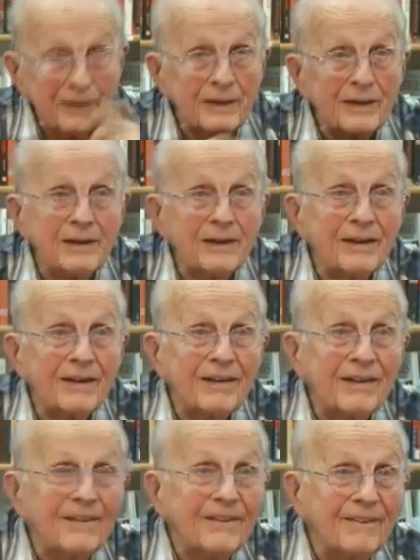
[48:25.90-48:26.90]
Have you had
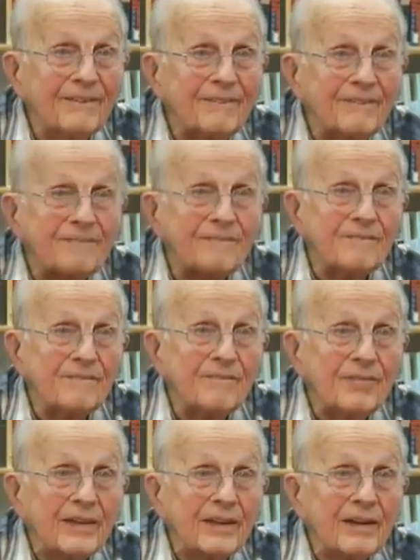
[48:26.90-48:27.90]
reunions
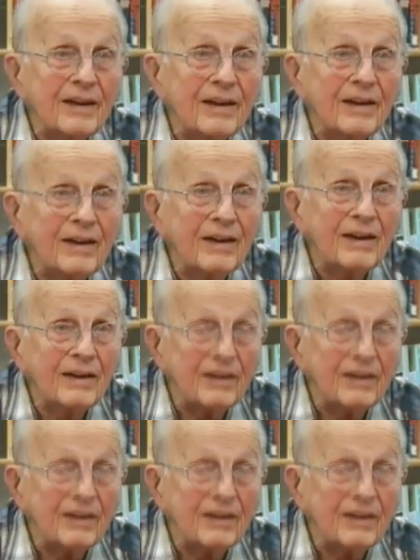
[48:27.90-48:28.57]
from your unit?